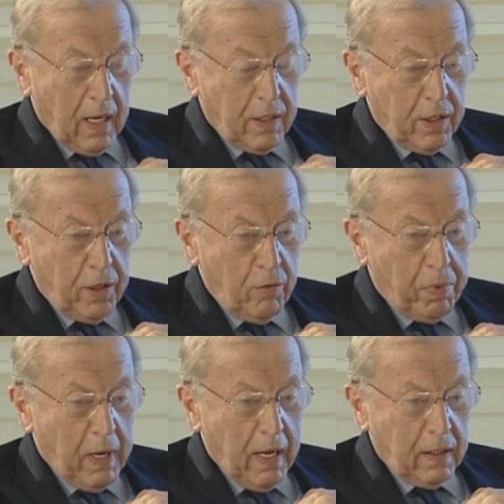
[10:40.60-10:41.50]
And do
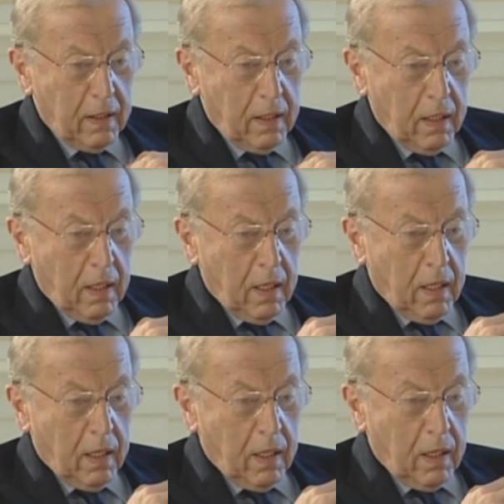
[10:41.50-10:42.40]
you plan
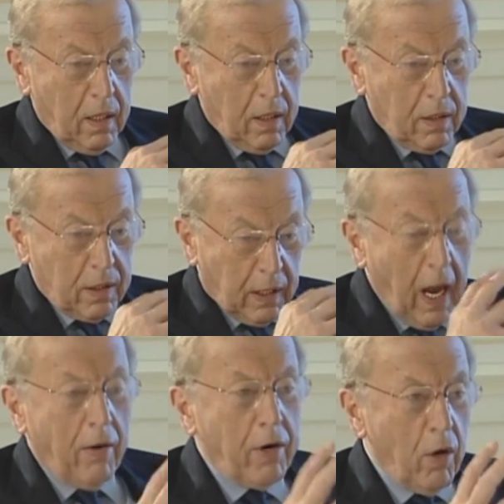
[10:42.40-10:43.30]

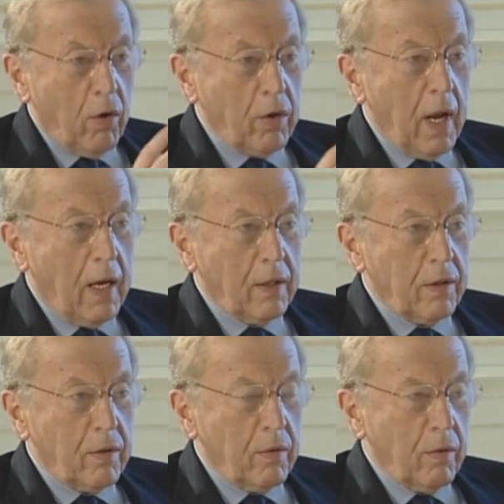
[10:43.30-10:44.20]
to carry on
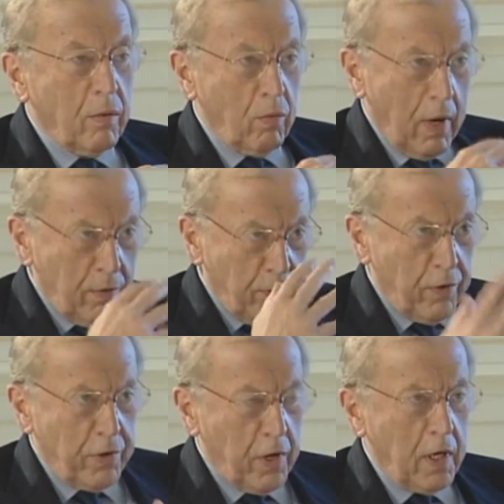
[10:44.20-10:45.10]
and run
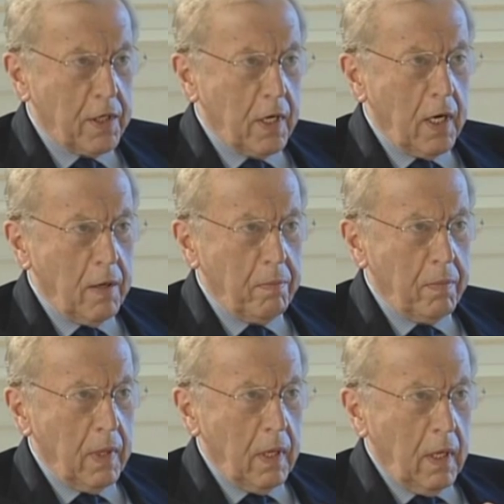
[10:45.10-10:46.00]
for a third
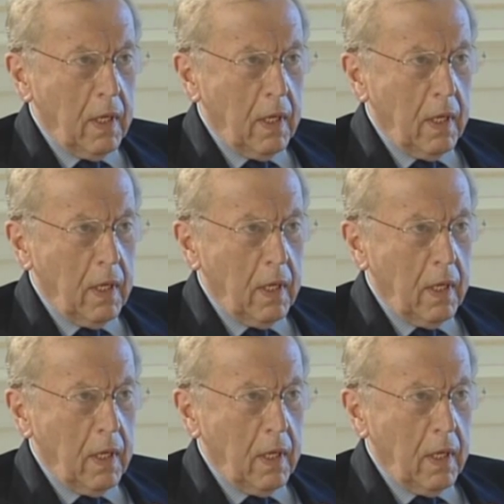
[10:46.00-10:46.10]
term